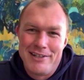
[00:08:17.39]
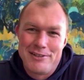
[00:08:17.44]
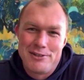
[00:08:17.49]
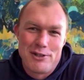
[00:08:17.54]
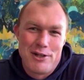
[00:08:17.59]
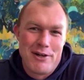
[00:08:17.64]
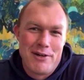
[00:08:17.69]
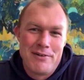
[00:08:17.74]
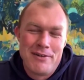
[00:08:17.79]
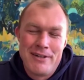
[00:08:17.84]

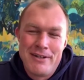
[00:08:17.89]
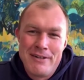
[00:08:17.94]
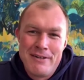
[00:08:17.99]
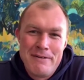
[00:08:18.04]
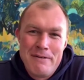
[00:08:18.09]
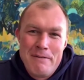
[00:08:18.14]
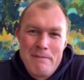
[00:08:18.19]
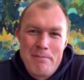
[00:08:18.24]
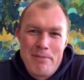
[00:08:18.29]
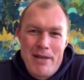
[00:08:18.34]
So,
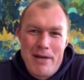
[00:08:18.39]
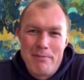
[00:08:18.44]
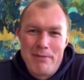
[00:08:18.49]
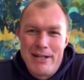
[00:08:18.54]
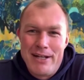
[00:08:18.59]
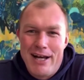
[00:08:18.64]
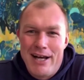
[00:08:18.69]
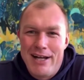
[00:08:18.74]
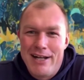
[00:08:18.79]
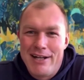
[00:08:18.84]
I
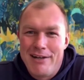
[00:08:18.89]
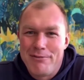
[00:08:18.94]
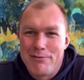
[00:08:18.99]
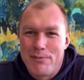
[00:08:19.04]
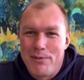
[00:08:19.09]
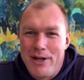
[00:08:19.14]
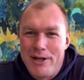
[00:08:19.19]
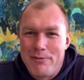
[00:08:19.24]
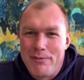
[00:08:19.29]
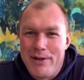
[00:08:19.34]
mean, I love
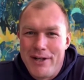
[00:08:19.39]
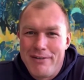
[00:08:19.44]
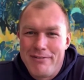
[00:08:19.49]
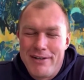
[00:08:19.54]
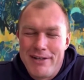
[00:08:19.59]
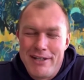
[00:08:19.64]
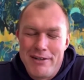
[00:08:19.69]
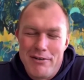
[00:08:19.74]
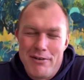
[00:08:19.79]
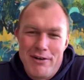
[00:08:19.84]
wine
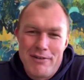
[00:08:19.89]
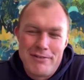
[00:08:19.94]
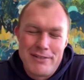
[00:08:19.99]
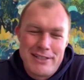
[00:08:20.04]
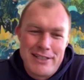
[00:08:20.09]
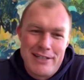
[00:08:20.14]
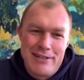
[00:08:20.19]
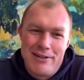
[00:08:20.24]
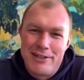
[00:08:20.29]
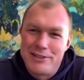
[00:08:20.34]
wherever. You're
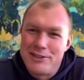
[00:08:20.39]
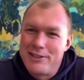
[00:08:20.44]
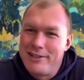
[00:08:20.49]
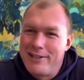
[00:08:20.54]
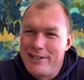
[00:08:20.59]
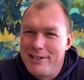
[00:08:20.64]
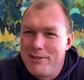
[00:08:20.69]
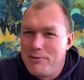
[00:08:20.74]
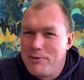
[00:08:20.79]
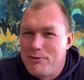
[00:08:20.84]
obviously in
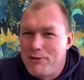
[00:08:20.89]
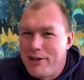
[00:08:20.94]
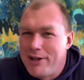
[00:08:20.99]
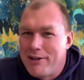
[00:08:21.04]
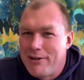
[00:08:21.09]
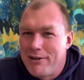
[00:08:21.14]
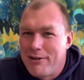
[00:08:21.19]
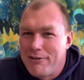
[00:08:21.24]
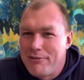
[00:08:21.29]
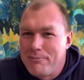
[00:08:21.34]
Argentina, we drink
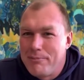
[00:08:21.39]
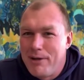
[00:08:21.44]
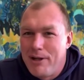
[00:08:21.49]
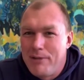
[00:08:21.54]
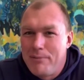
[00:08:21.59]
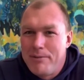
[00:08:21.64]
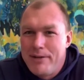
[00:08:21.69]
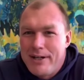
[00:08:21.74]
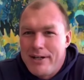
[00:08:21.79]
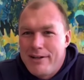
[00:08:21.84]
a lot of
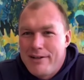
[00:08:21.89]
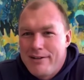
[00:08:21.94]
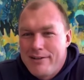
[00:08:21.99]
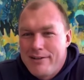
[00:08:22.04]
Malbec